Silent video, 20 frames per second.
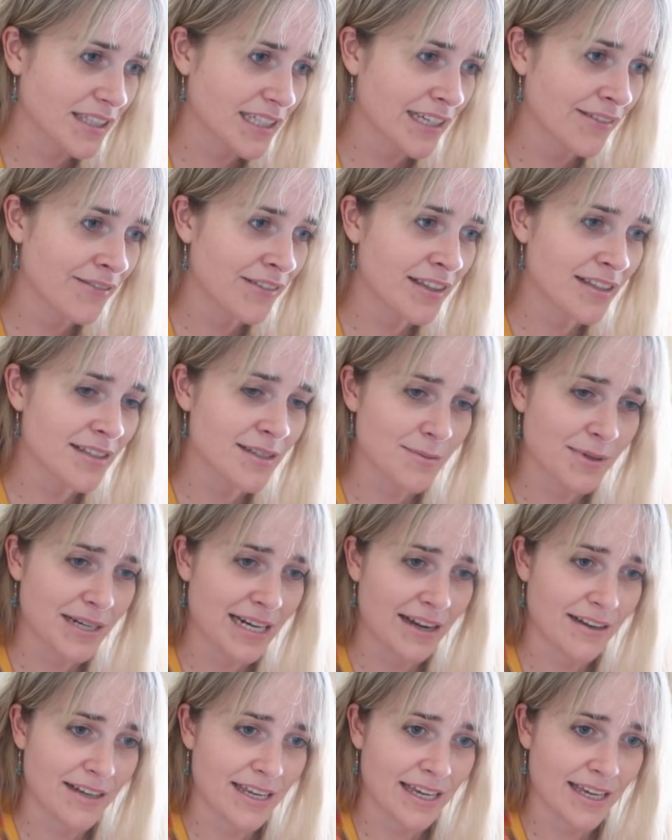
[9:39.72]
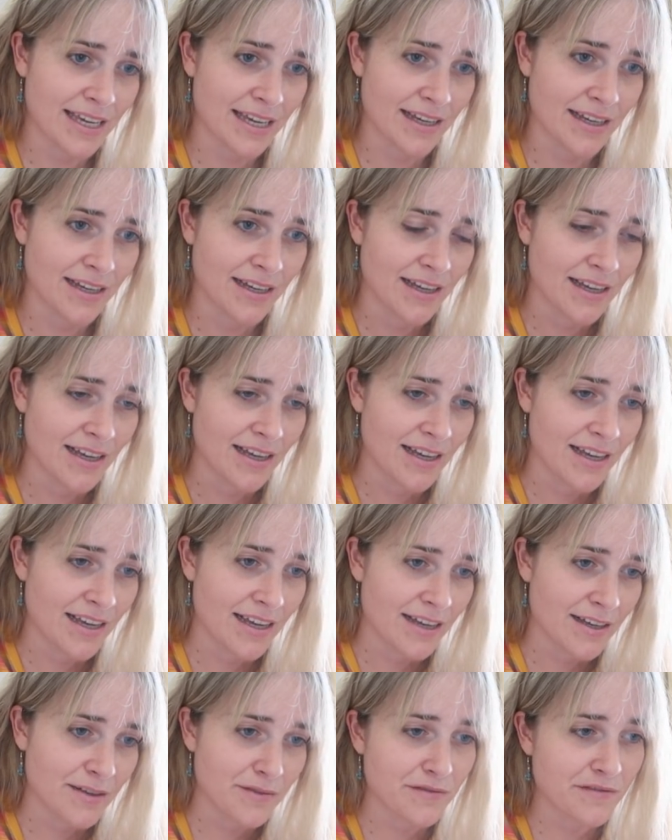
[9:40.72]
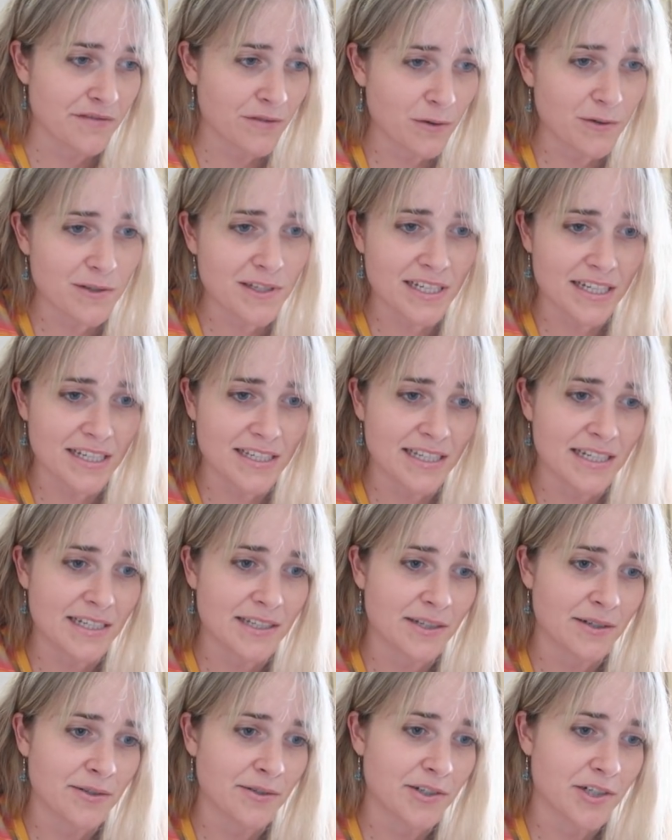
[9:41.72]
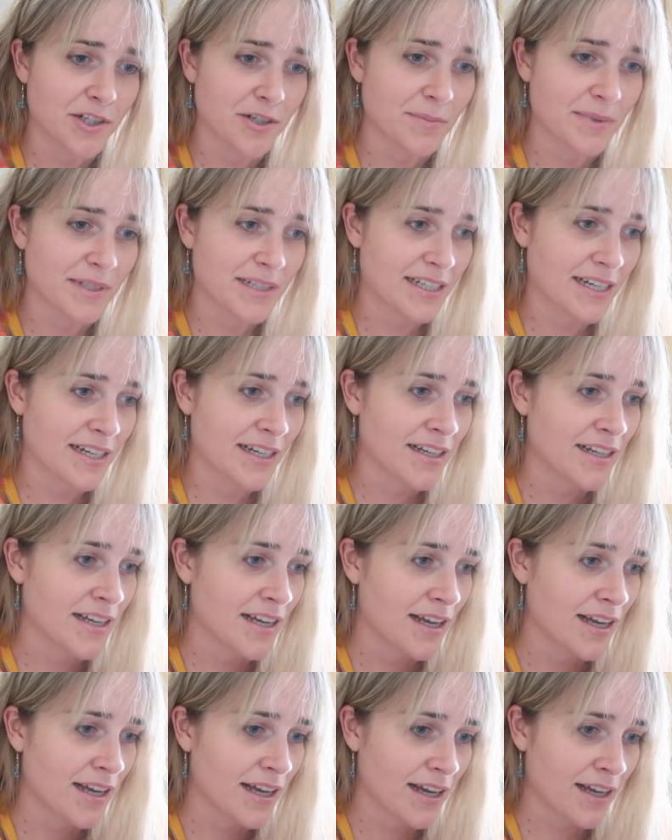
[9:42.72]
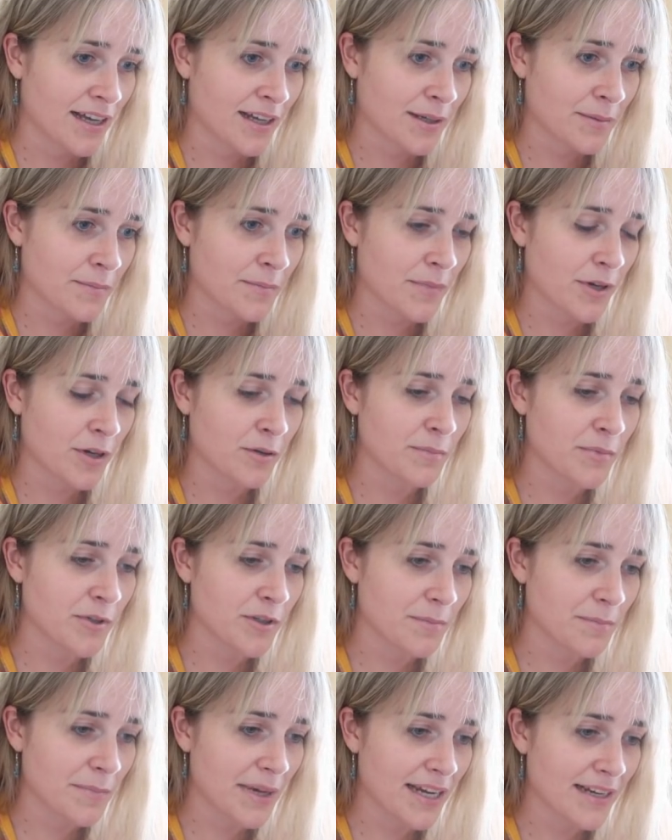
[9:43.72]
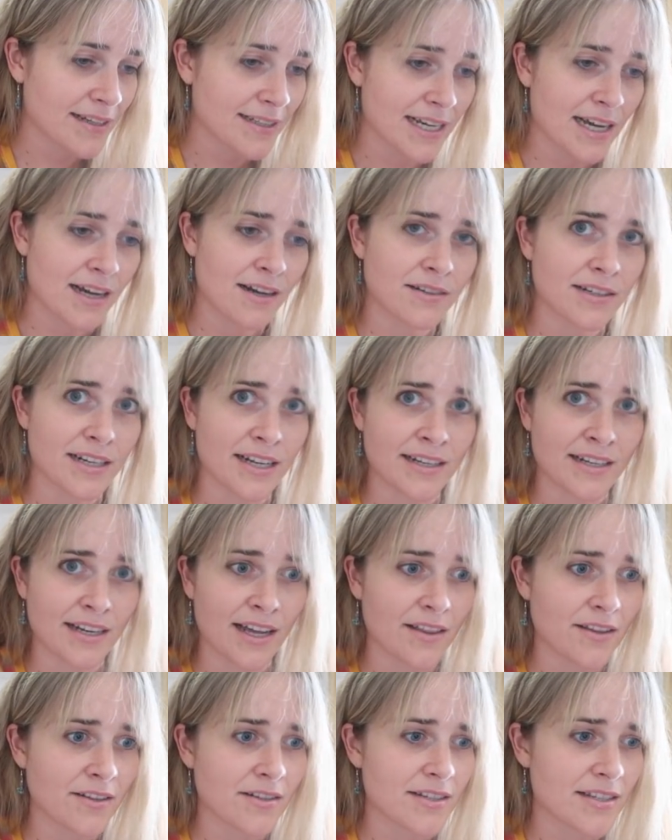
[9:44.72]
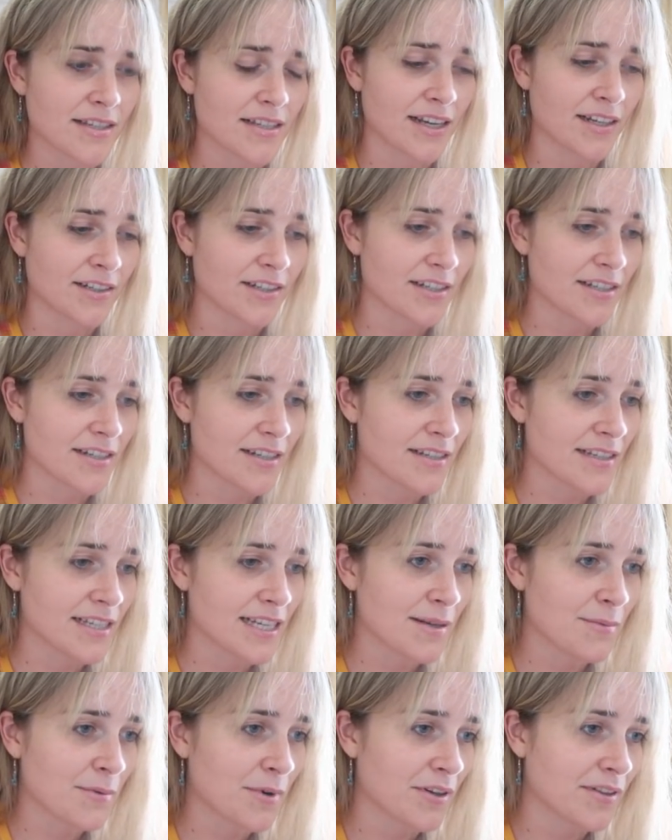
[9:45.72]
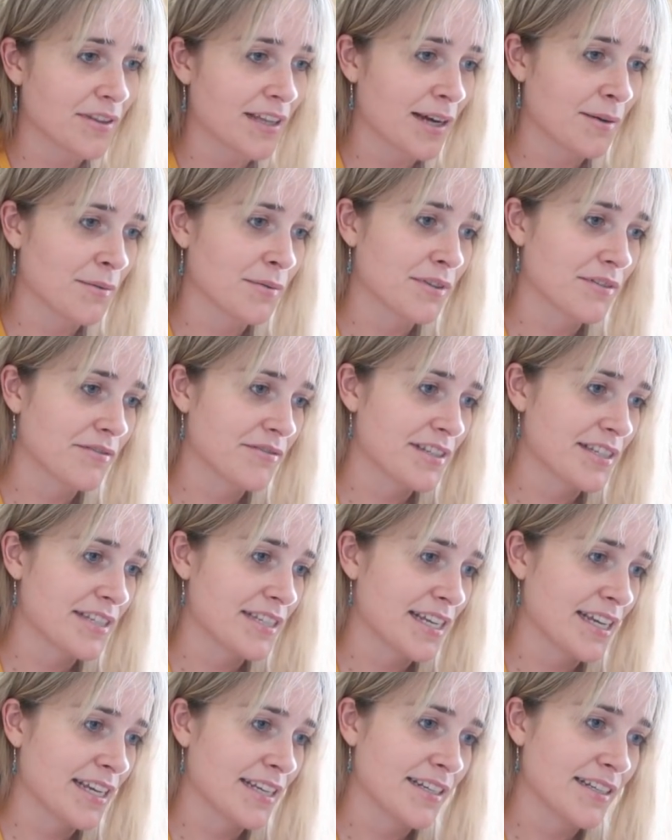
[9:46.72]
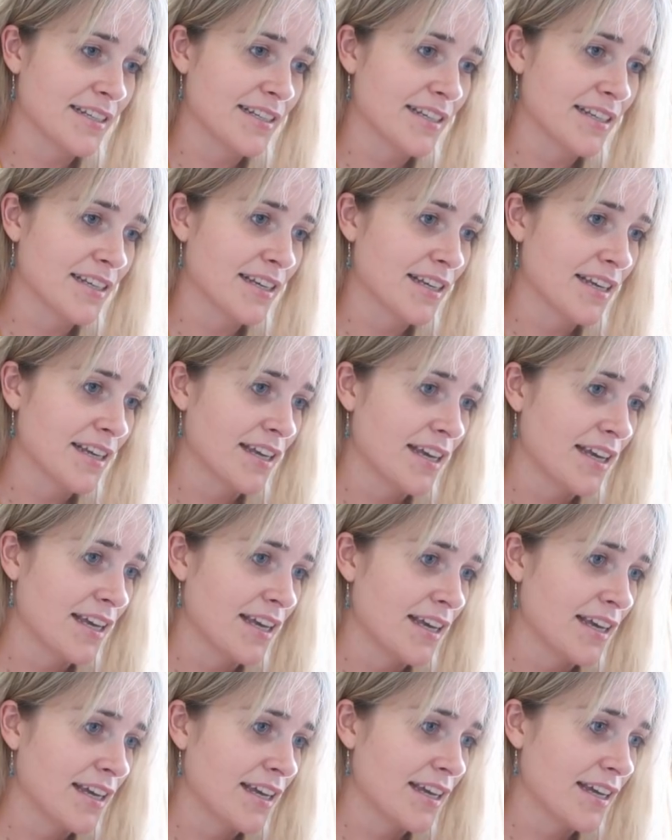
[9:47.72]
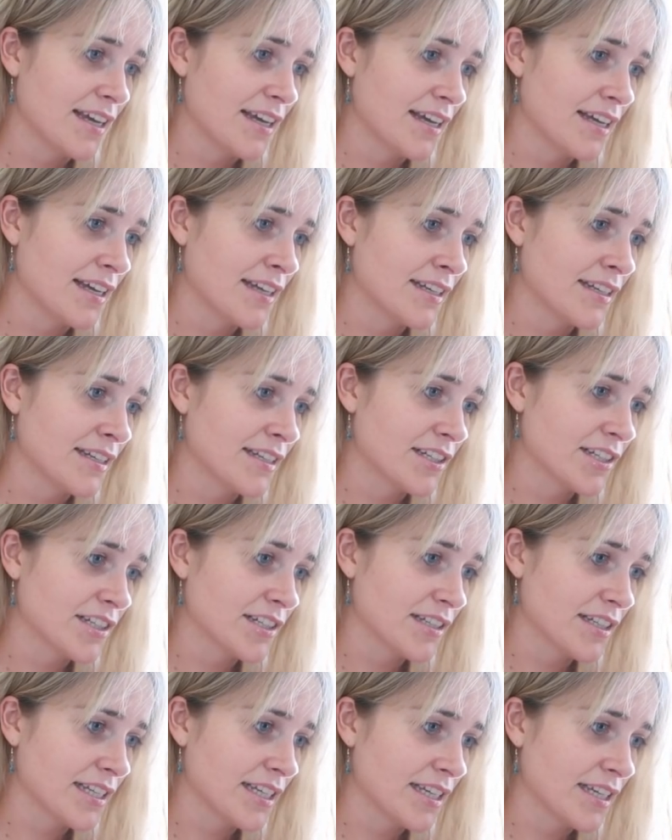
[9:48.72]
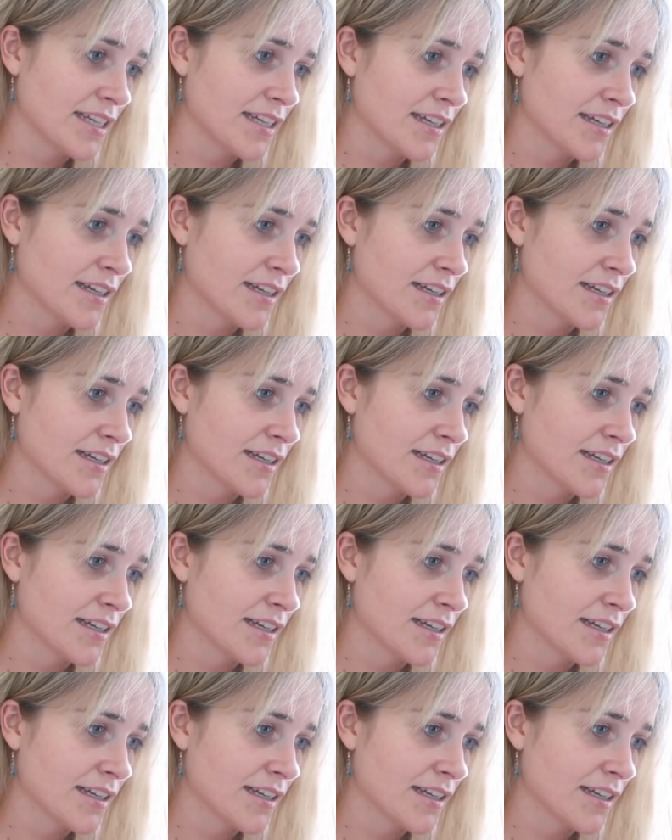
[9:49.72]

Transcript: Even this one out here, 462 Jupiter. I'll put back down another sun just to see what that would have said initially.